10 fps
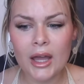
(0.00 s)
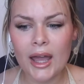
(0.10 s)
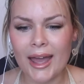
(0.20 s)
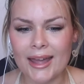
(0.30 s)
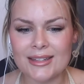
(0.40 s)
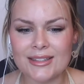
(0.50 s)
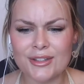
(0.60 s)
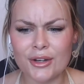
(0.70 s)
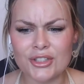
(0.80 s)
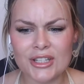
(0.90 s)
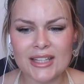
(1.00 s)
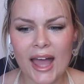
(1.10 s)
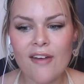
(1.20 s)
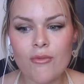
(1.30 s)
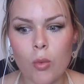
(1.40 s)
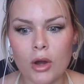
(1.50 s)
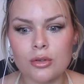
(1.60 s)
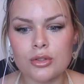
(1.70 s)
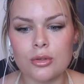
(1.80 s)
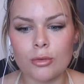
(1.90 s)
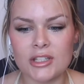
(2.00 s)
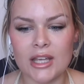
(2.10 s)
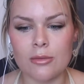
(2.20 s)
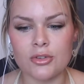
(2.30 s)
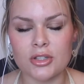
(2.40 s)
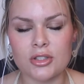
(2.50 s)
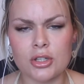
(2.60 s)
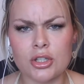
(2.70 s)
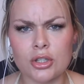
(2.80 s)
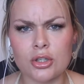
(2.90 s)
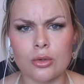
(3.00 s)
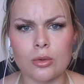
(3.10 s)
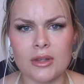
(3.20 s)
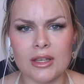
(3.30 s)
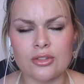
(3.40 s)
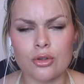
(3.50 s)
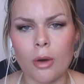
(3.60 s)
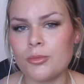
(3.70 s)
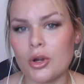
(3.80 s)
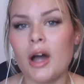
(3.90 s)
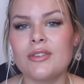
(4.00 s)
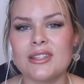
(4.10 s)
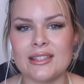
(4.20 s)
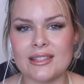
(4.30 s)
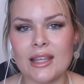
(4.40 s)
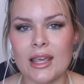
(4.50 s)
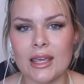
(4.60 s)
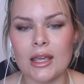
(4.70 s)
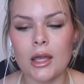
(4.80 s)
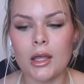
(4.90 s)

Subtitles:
And, just to have one or two more teams just to secure these top drivers a seat,